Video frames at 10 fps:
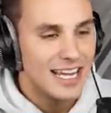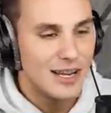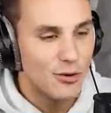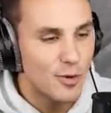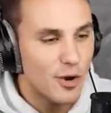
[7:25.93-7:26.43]

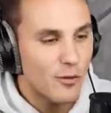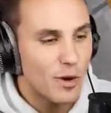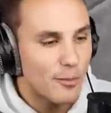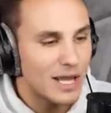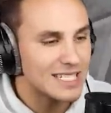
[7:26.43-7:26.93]
He removed,
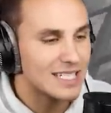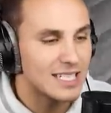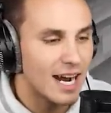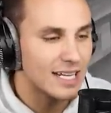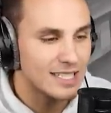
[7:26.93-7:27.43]
we placed a
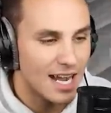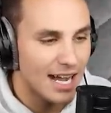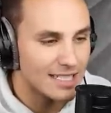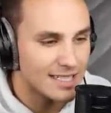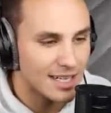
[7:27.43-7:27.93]
ton of
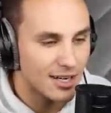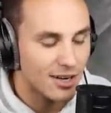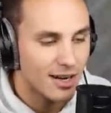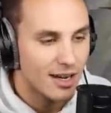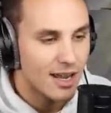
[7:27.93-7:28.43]
signs
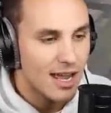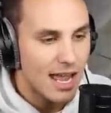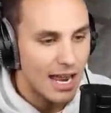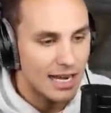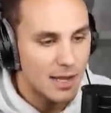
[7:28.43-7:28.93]
here,
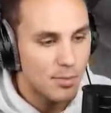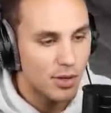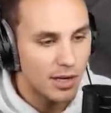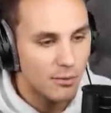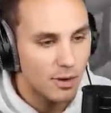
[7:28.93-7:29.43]
and he
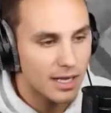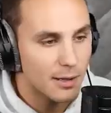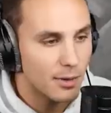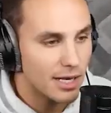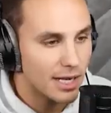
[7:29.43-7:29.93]
put, what did
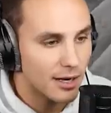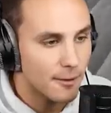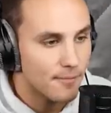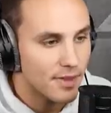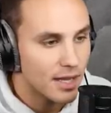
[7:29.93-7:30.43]
he put here?